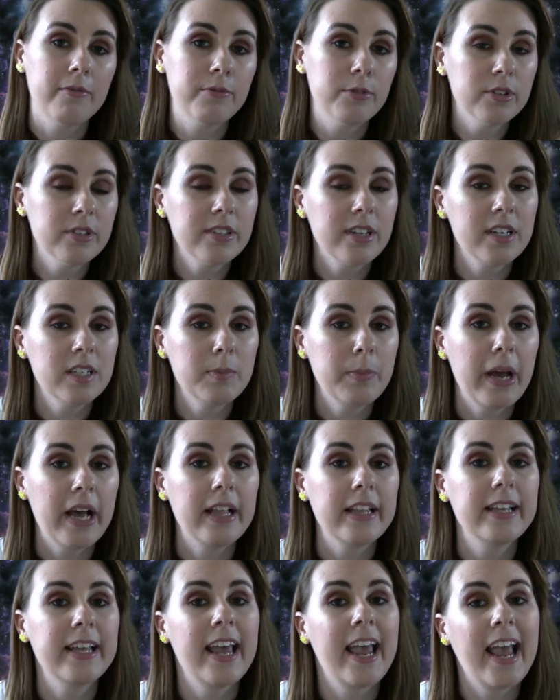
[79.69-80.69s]
full-size
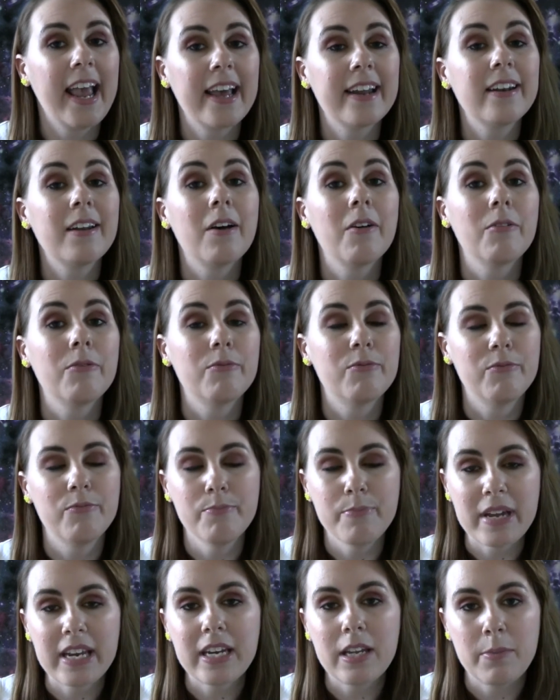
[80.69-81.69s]
palette and a
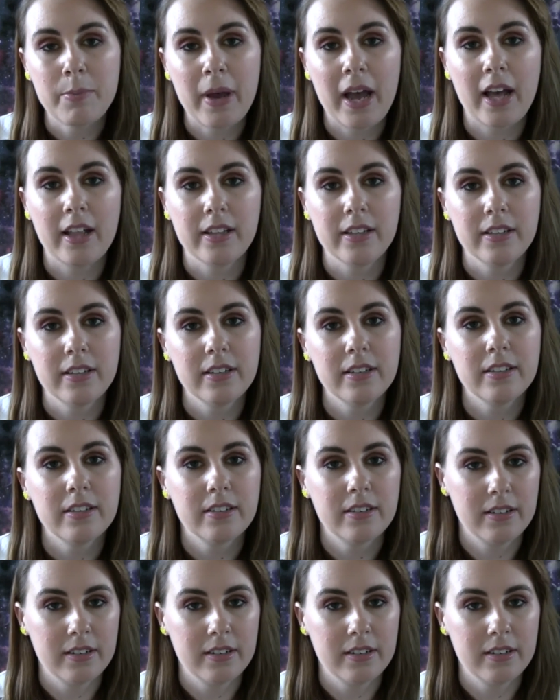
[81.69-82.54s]
mini palette